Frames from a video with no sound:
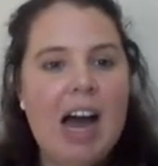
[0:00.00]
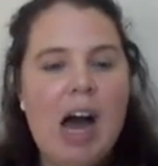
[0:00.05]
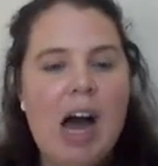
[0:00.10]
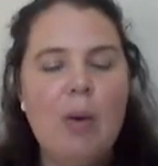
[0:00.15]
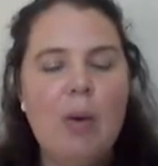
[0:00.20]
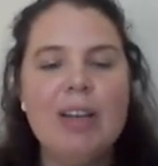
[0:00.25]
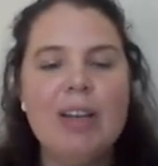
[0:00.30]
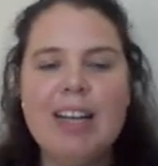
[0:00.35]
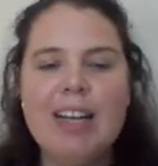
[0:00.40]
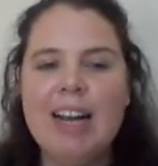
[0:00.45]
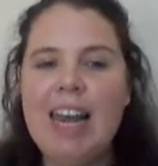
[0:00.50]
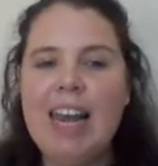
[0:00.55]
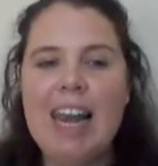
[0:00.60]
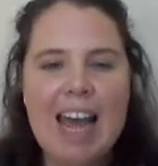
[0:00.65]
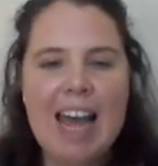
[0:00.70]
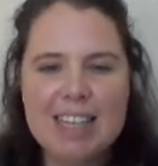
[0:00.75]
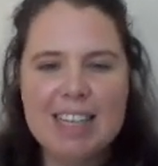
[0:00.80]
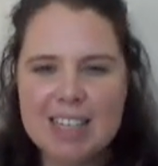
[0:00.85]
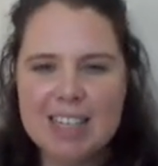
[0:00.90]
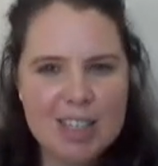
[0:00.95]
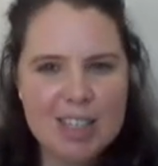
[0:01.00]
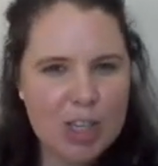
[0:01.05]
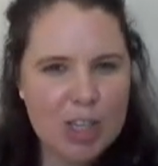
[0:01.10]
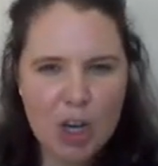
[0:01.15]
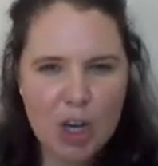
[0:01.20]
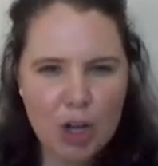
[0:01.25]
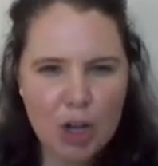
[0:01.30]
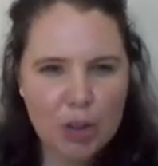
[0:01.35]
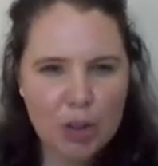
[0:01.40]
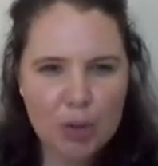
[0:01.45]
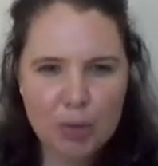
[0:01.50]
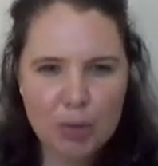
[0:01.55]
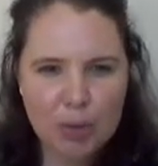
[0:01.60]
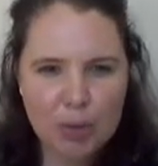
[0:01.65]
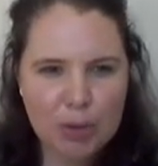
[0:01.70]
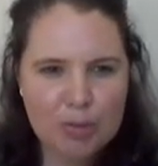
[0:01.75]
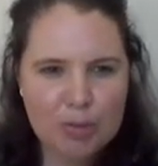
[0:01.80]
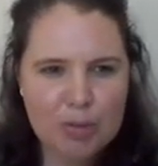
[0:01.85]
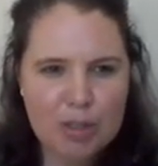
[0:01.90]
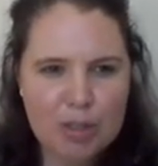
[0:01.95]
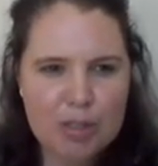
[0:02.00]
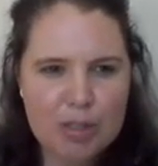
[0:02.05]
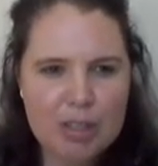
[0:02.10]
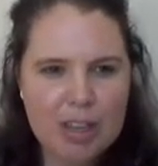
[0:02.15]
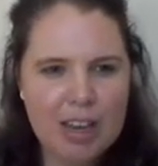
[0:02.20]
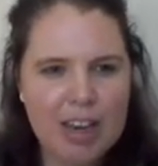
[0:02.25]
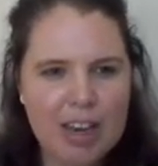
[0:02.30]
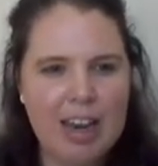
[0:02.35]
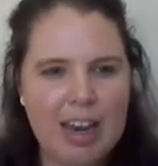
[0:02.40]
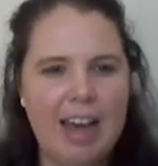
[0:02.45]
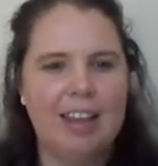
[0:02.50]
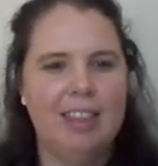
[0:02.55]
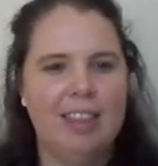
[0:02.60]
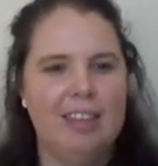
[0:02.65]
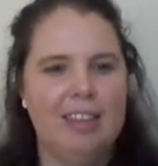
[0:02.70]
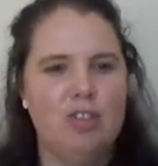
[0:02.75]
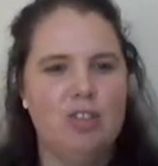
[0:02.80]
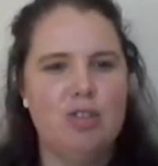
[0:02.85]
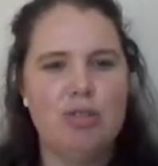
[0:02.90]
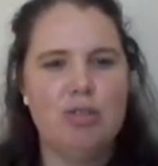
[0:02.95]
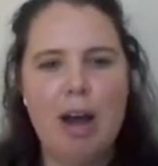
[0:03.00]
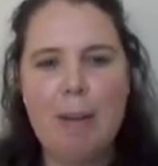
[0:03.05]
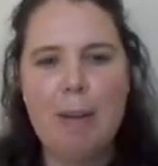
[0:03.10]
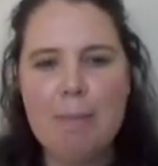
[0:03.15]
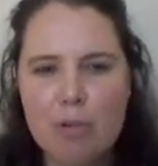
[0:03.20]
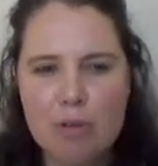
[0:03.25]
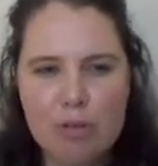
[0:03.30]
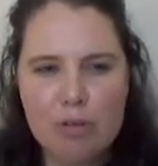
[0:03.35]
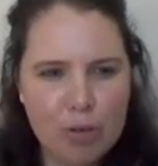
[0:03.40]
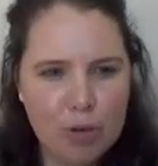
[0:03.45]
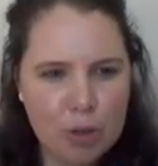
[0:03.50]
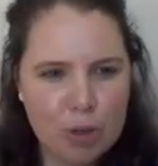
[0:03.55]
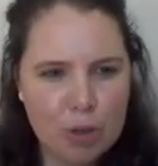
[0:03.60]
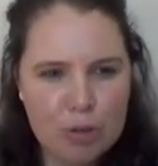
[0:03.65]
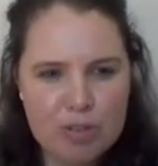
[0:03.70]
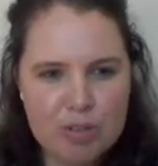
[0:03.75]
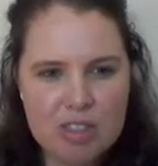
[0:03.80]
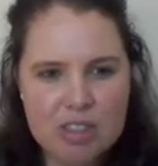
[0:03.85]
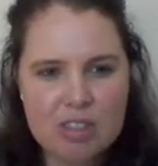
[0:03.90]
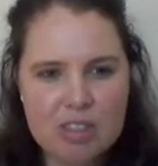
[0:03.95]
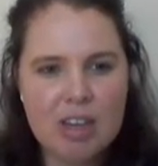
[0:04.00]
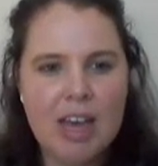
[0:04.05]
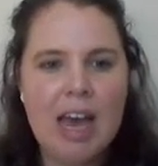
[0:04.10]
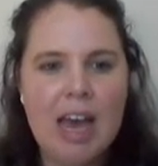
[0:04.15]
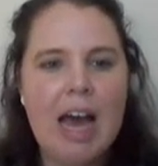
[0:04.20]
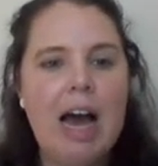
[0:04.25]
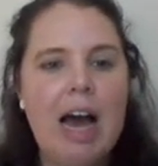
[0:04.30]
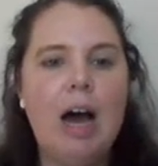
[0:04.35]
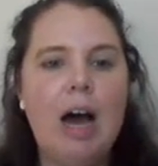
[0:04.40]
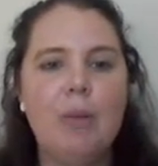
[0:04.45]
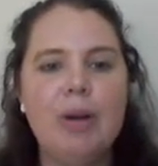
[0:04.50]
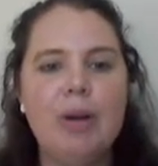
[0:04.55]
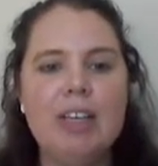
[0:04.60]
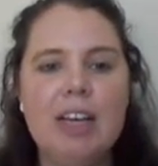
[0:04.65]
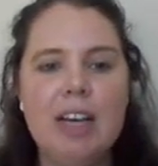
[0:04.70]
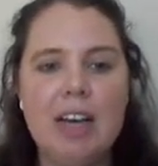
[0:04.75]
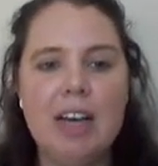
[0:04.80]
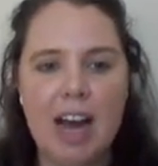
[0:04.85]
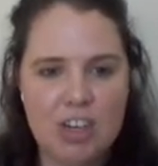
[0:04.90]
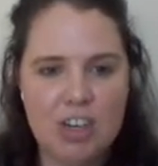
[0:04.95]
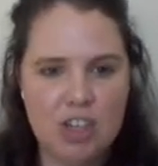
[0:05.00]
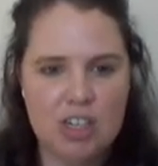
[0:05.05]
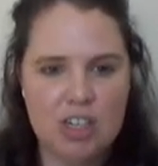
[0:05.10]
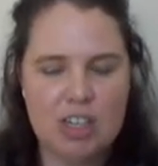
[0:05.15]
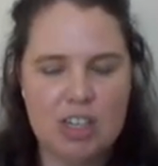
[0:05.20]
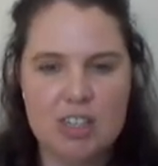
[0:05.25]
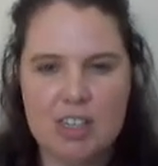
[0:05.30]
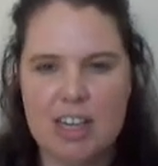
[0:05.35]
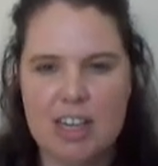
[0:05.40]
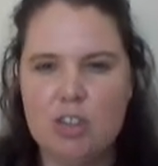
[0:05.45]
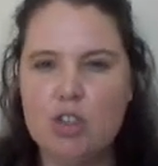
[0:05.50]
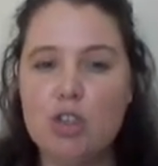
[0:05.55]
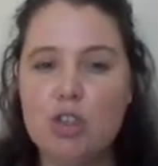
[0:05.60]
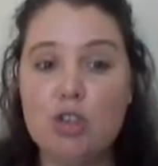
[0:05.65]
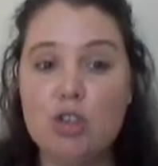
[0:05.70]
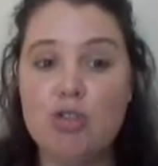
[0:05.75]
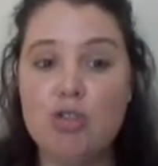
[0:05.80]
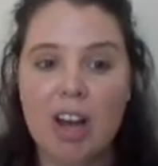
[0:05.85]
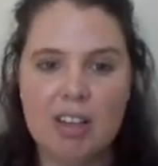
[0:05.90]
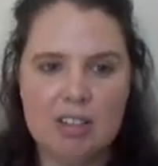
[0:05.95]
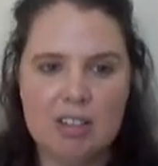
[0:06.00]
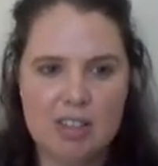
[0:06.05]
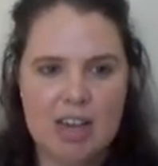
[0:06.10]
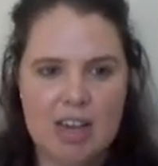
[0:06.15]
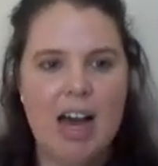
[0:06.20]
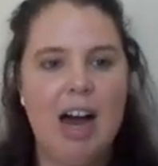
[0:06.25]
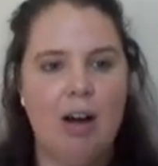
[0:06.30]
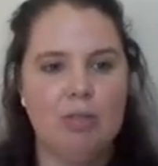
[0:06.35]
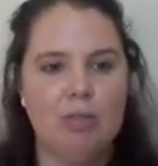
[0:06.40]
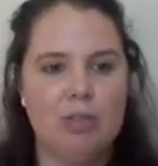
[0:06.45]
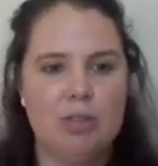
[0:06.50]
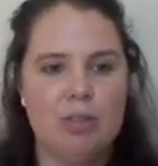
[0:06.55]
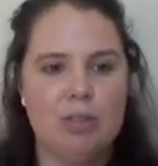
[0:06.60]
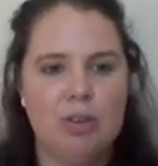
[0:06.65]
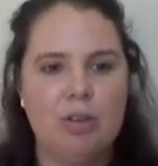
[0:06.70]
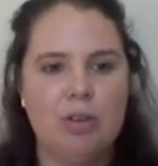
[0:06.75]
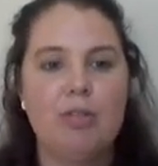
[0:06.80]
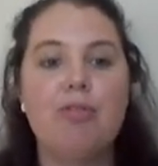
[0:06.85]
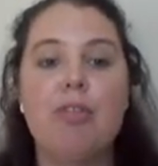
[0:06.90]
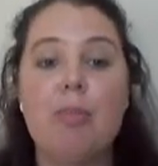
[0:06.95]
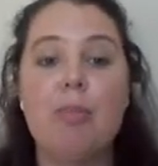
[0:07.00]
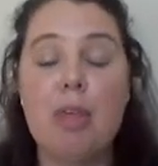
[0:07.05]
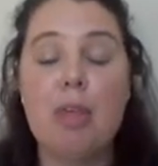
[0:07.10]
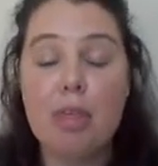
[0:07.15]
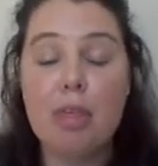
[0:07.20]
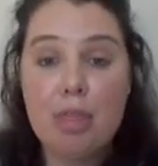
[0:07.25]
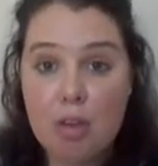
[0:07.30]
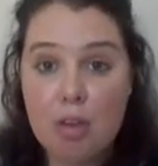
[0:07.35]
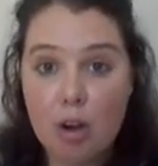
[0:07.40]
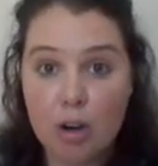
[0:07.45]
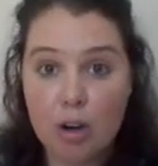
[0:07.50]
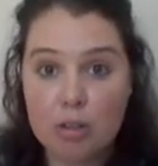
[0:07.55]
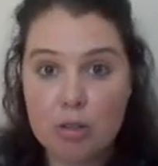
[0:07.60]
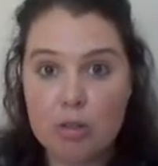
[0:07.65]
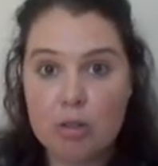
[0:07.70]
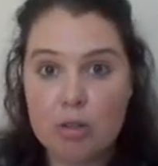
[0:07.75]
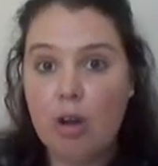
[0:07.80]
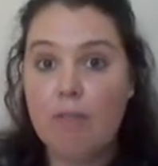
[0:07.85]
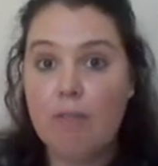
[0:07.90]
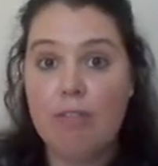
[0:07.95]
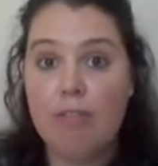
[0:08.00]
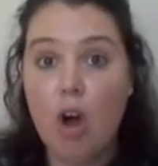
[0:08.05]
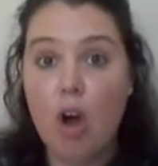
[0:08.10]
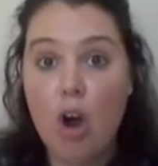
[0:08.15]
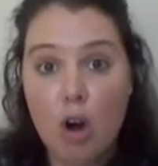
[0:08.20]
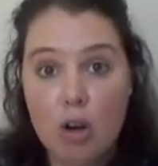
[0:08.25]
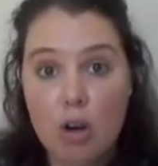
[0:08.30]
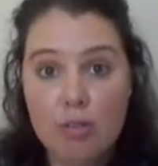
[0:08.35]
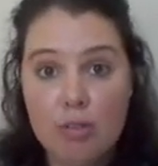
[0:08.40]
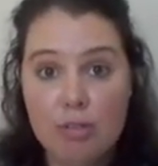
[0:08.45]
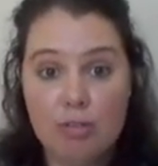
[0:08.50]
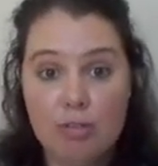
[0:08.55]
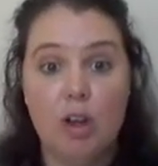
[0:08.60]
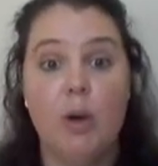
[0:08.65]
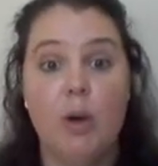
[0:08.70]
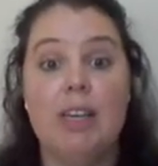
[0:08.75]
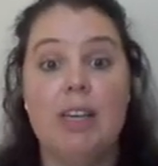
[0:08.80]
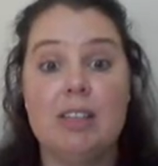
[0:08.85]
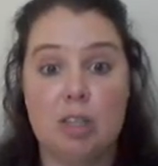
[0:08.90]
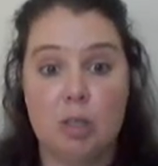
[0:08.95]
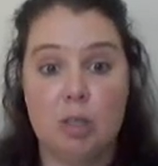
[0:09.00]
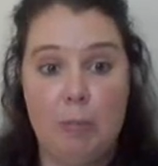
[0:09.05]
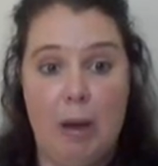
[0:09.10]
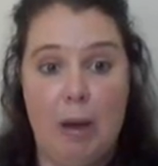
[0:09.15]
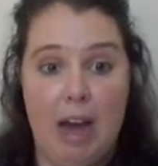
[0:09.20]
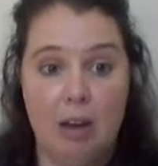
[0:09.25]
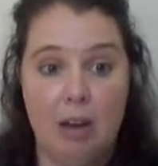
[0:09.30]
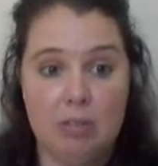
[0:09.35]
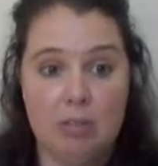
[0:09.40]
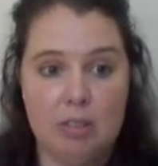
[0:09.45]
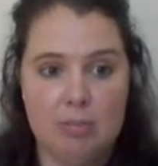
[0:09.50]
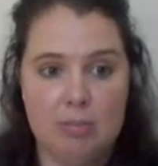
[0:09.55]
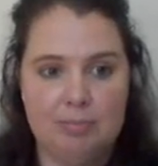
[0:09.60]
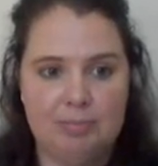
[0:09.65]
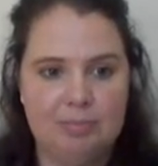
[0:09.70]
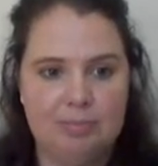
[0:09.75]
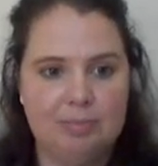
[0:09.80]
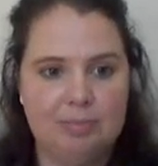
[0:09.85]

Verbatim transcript: How it clatters along the roofs like the tramp of hoofs, how it gushes and struggles out from the throat of the overflowing spout.